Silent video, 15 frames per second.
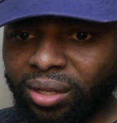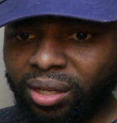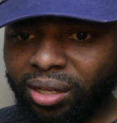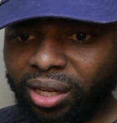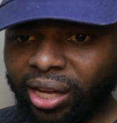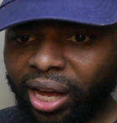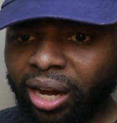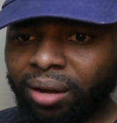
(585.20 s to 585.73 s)

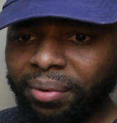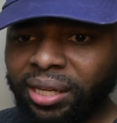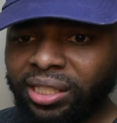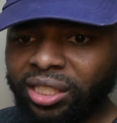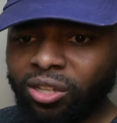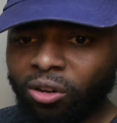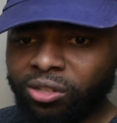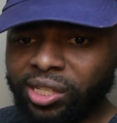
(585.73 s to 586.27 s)
Look at him. He's
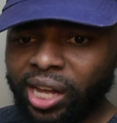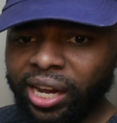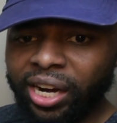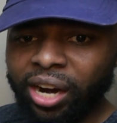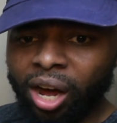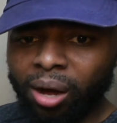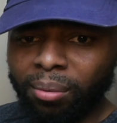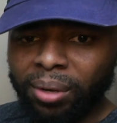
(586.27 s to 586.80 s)
just going to set
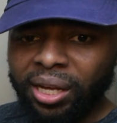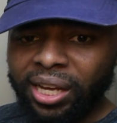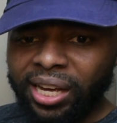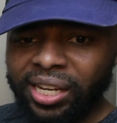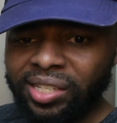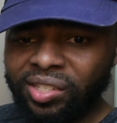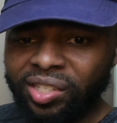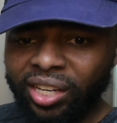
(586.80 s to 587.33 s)
it up.
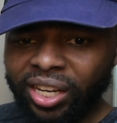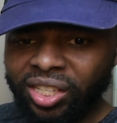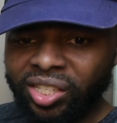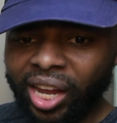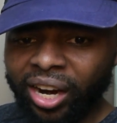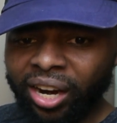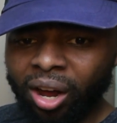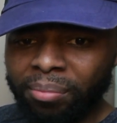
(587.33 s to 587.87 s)
He, he
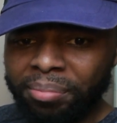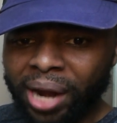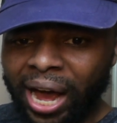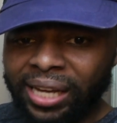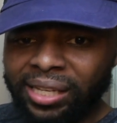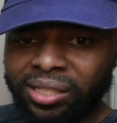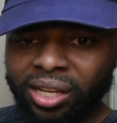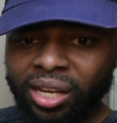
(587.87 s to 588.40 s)
set it up.
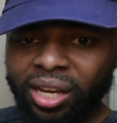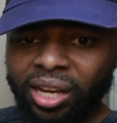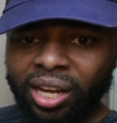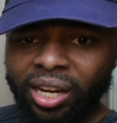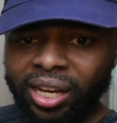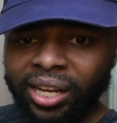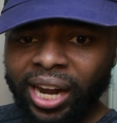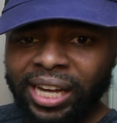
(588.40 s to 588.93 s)
Nice.
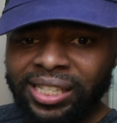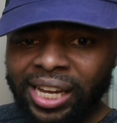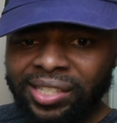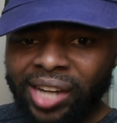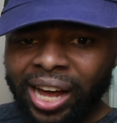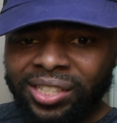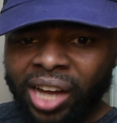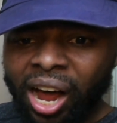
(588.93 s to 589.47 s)
Look at that.
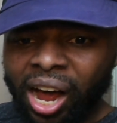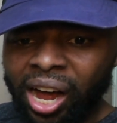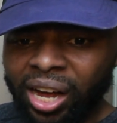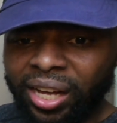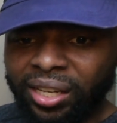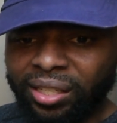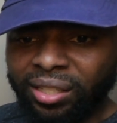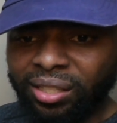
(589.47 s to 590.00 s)
That's
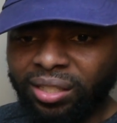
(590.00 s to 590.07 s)
Zlatan.